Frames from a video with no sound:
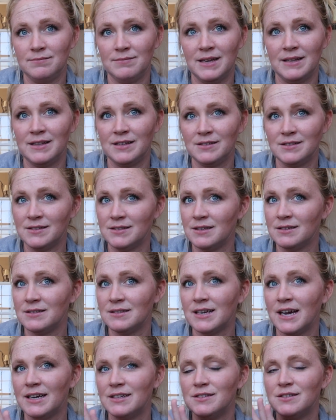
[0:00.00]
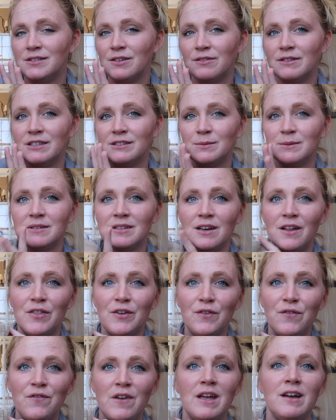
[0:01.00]
And this is his size. So this was
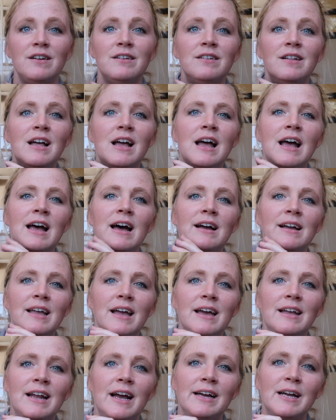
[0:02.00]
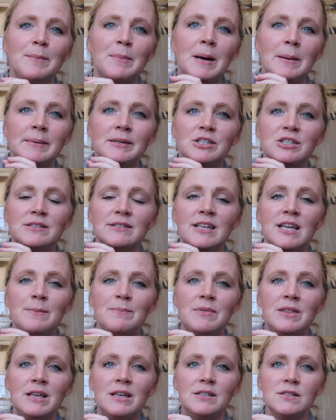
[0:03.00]
another fail. Again, I could probably just
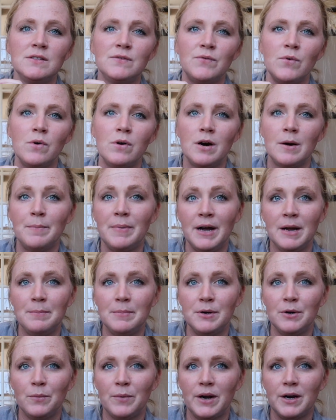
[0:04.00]
keep these for Piper to